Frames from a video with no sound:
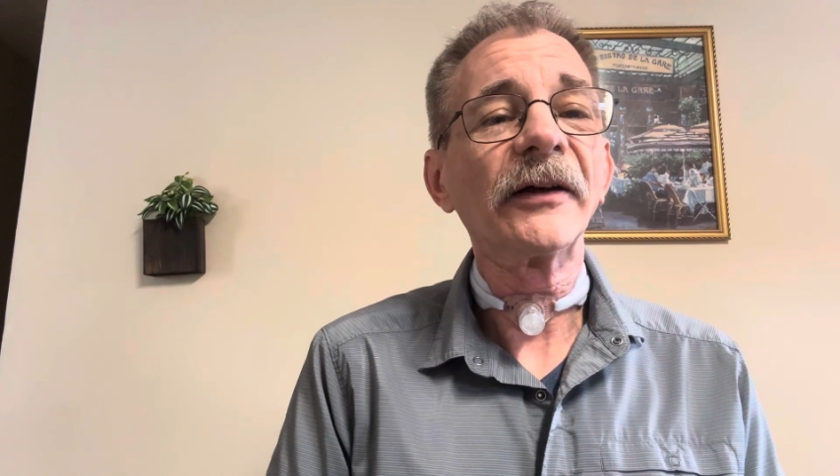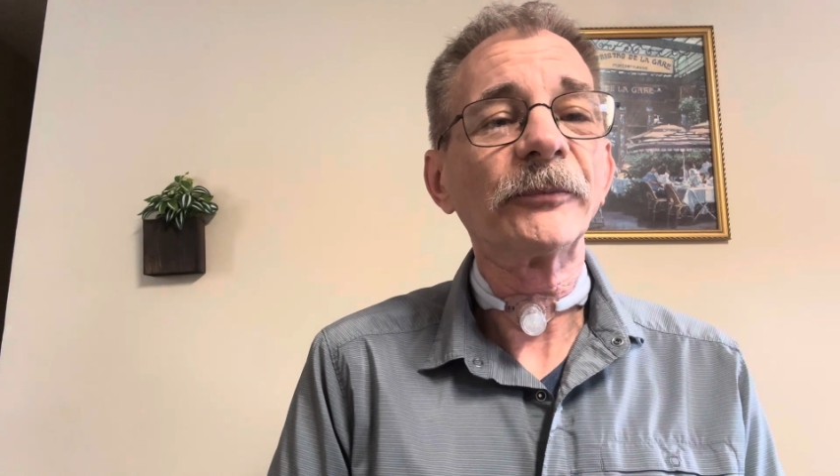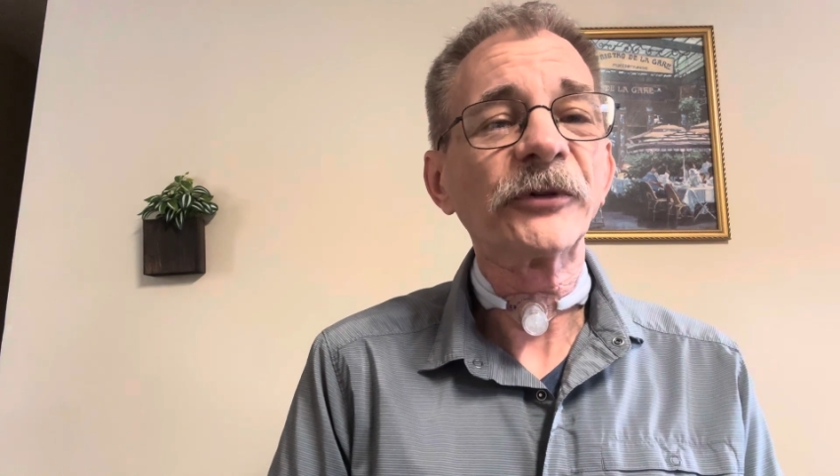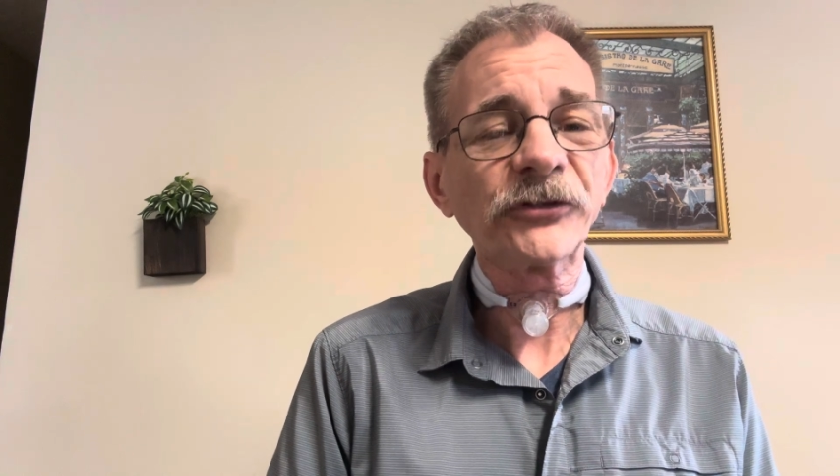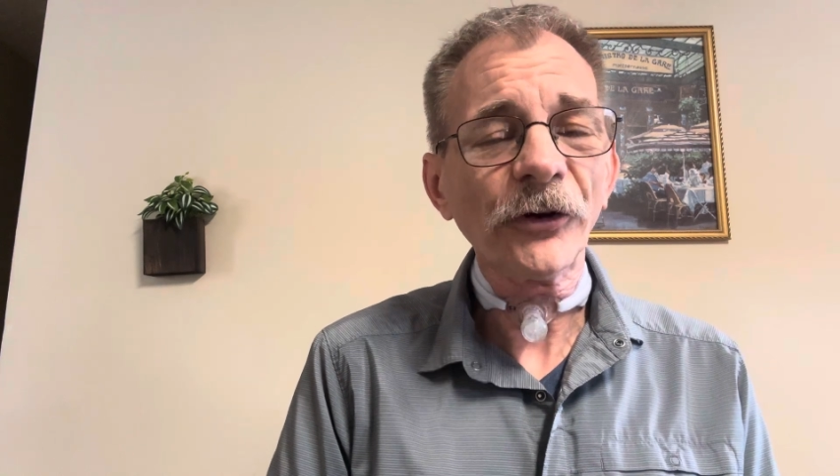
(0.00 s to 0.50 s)

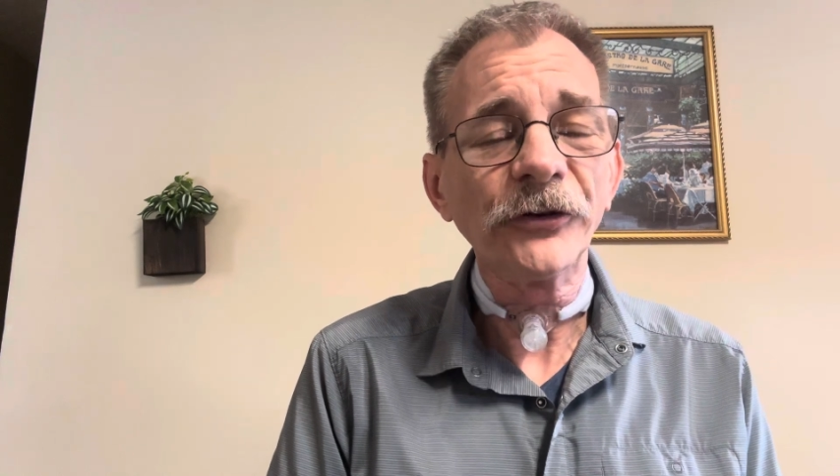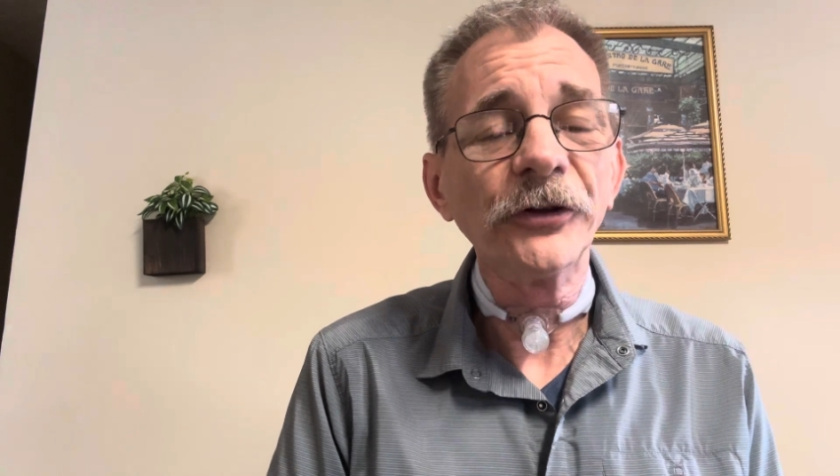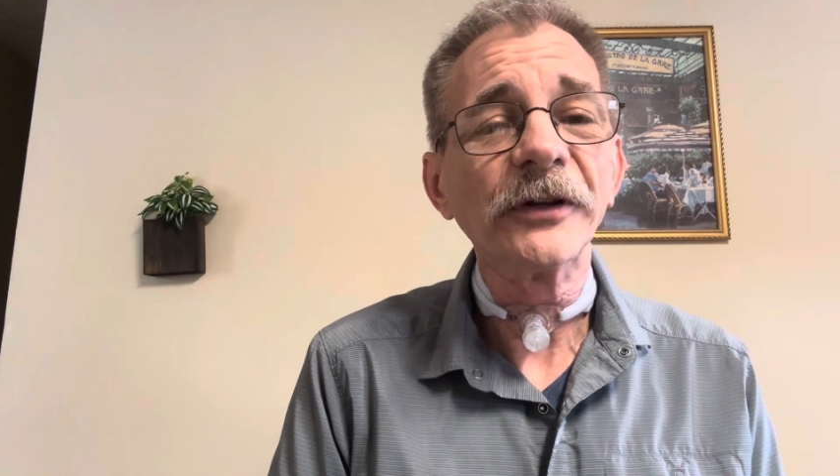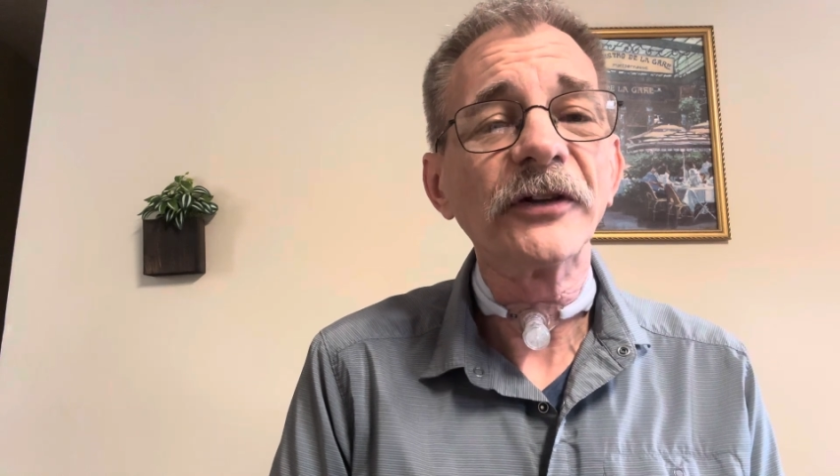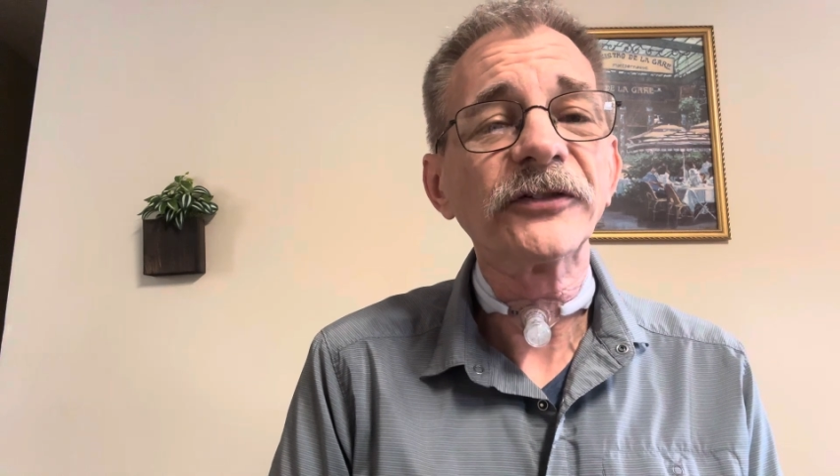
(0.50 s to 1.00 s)
Started
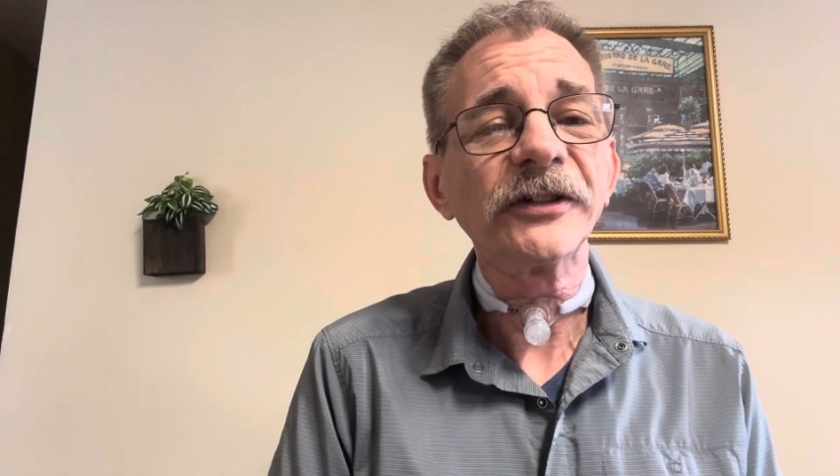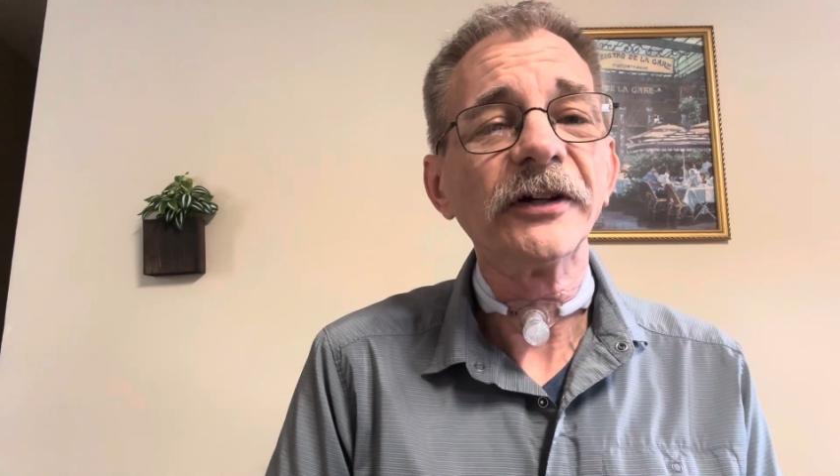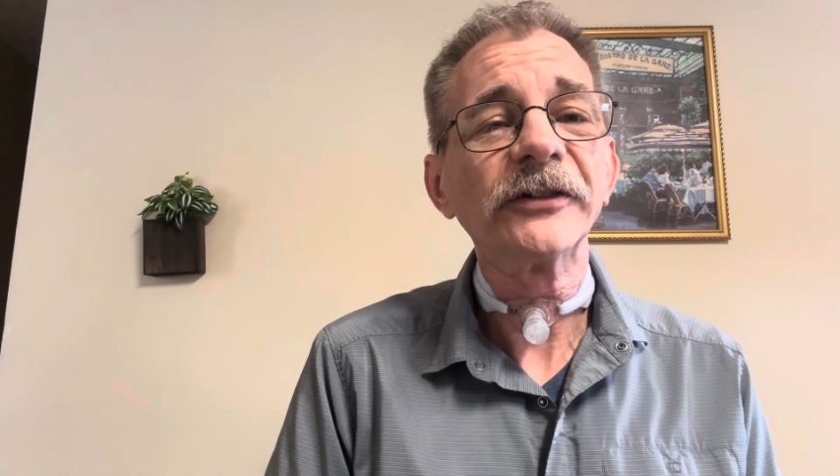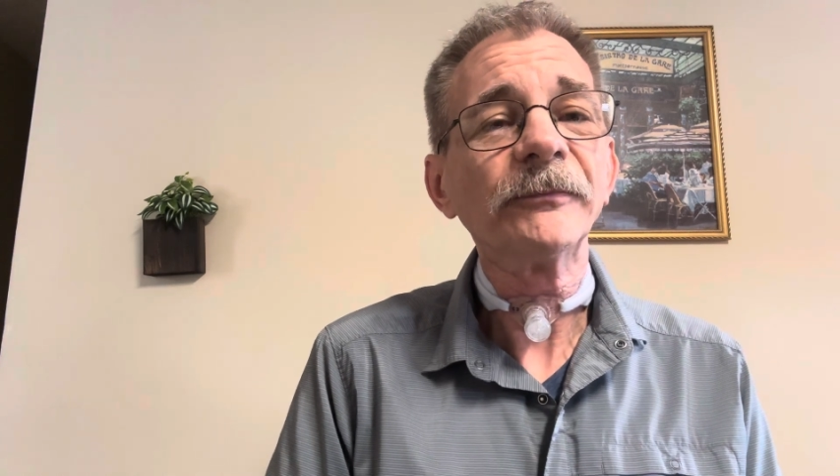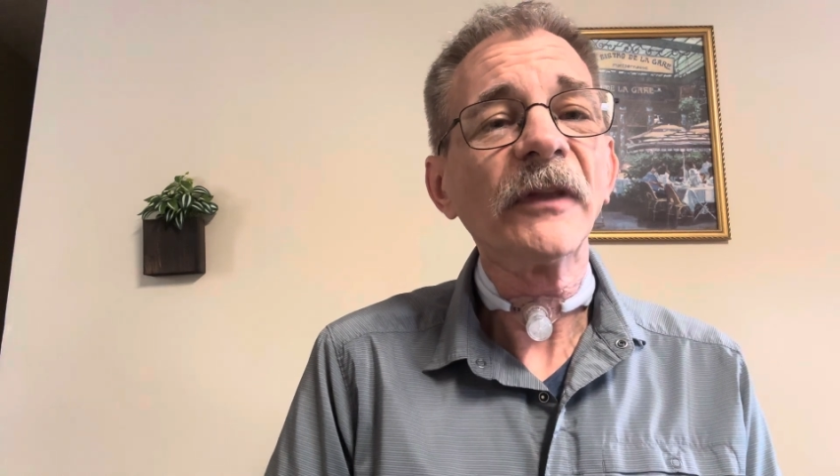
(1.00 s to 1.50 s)
doing this series